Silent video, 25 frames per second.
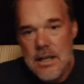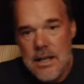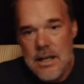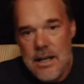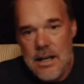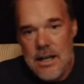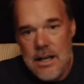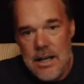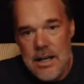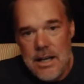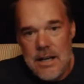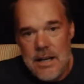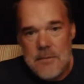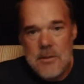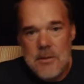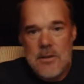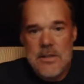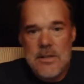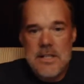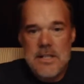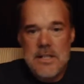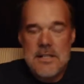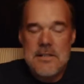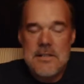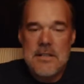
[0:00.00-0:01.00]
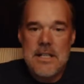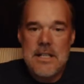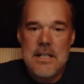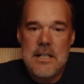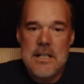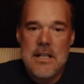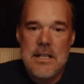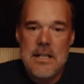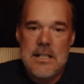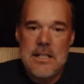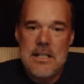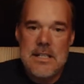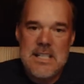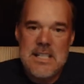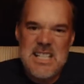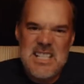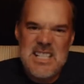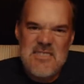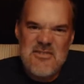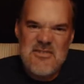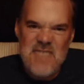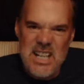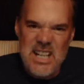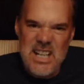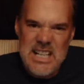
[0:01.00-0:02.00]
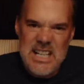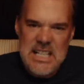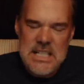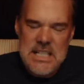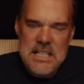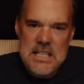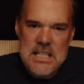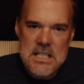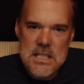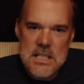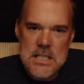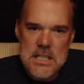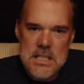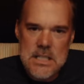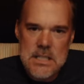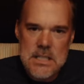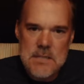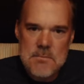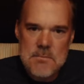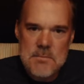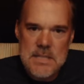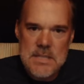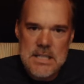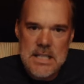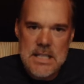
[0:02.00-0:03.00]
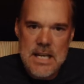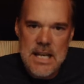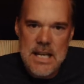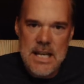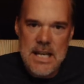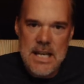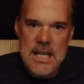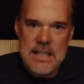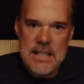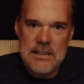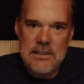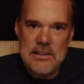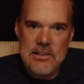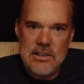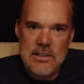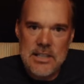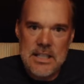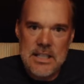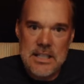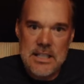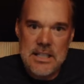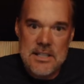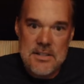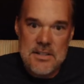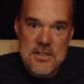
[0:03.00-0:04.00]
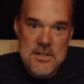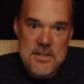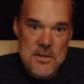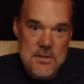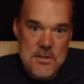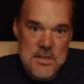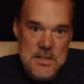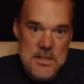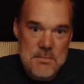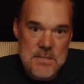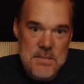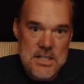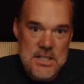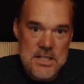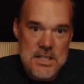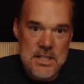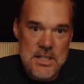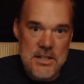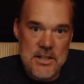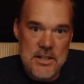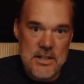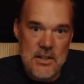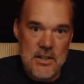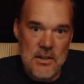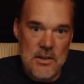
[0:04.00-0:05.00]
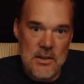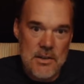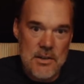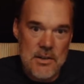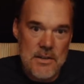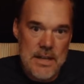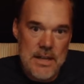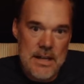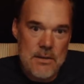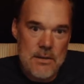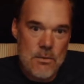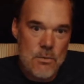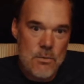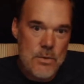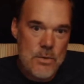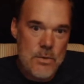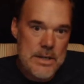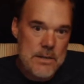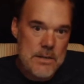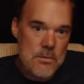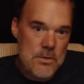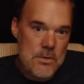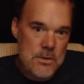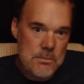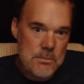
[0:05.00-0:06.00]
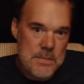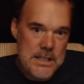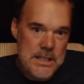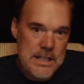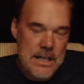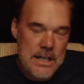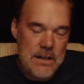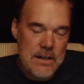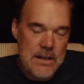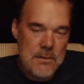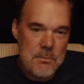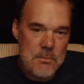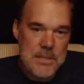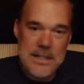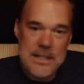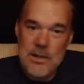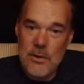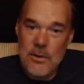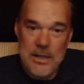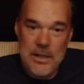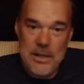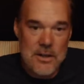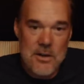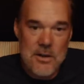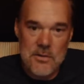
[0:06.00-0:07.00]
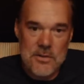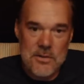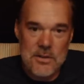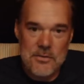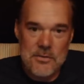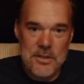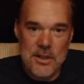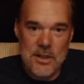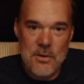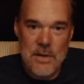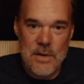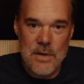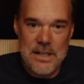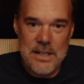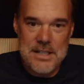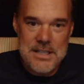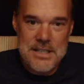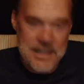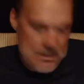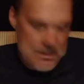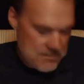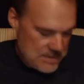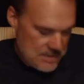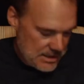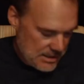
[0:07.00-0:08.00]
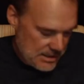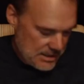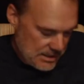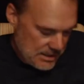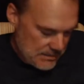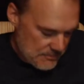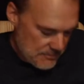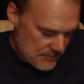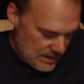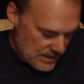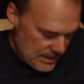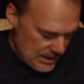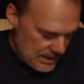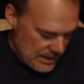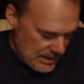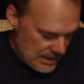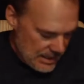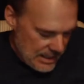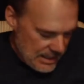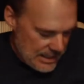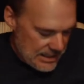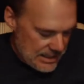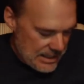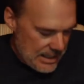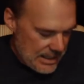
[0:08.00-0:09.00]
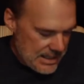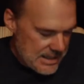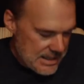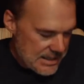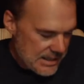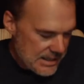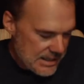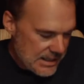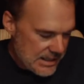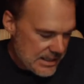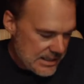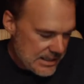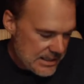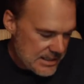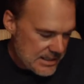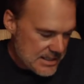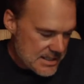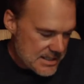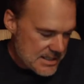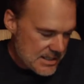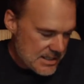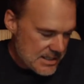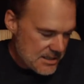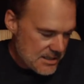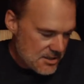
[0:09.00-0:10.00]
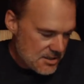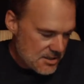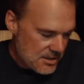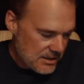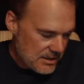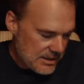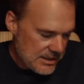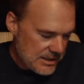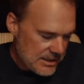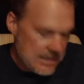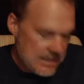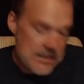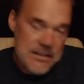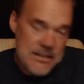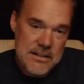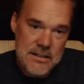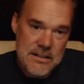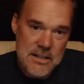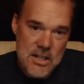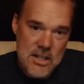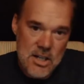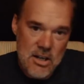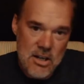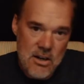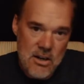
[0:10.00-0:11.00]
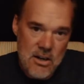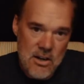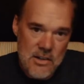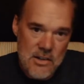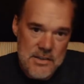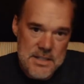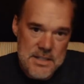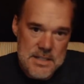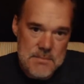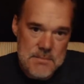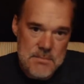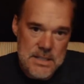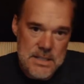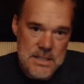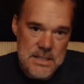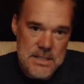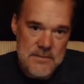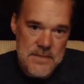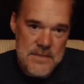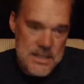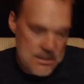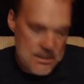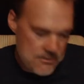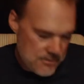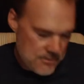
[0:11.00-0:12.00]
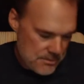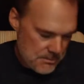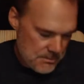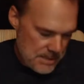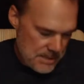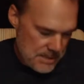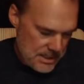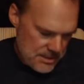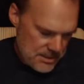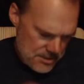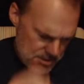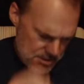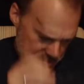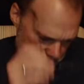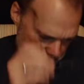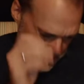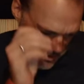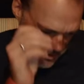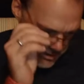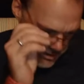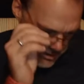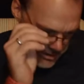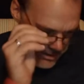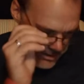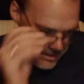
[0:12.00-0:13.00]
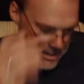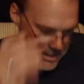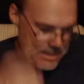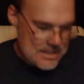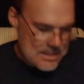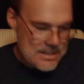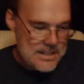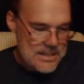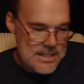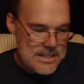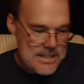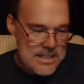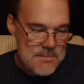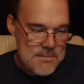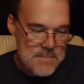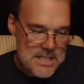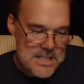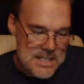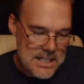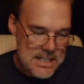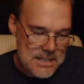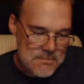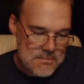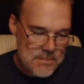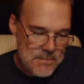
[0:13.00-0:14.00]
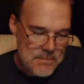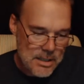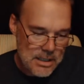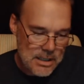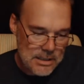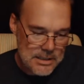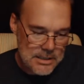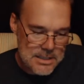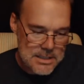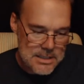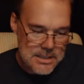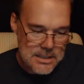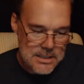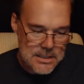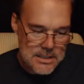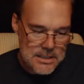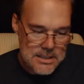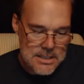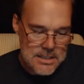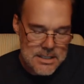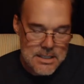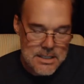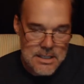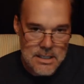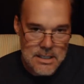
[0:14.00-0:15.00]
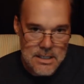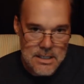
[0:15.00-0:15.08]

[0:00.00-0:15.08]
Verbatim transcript: uh, I'm going to get on defining terms and looking at source material that we will be, go- be going over for quite a time to come. And I think I could essentially call this bit of the information Deep State Politics